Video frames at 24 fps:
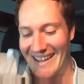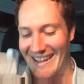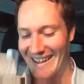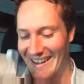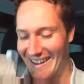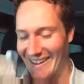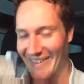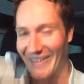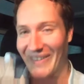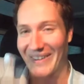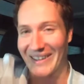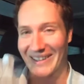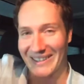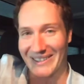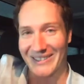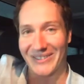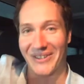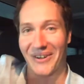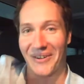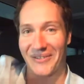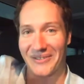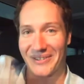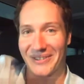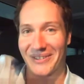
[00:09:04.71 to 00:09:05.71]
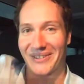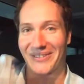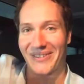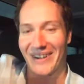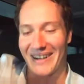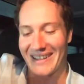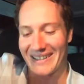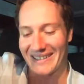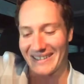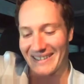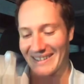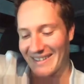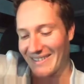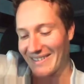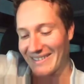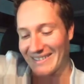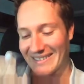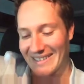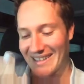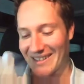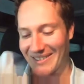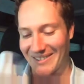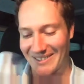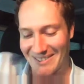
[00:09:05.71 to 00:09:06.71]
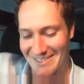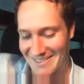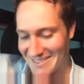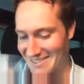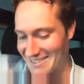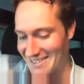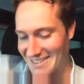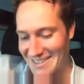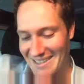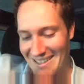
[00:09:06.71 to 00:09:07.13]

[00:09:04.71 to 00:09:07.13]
I think it drives her crazy. I think that's